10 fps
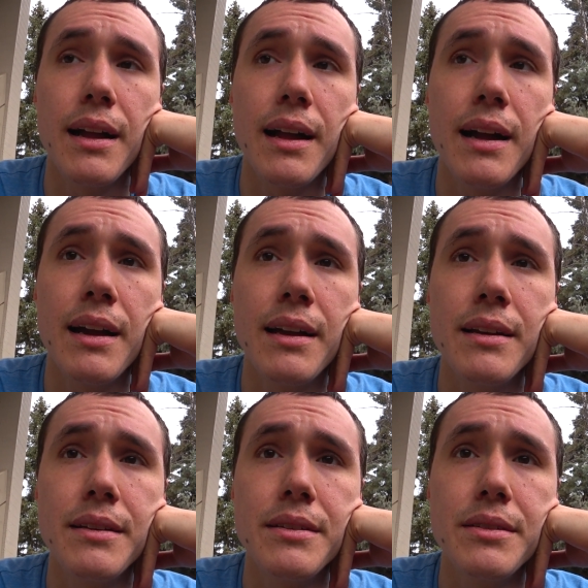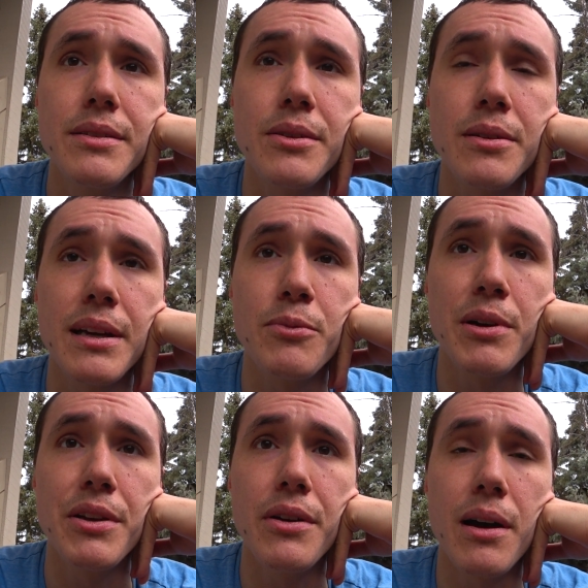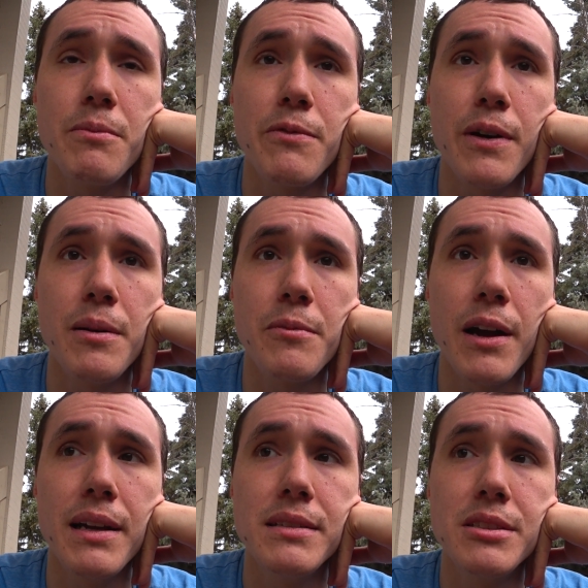and or like where you come from, right?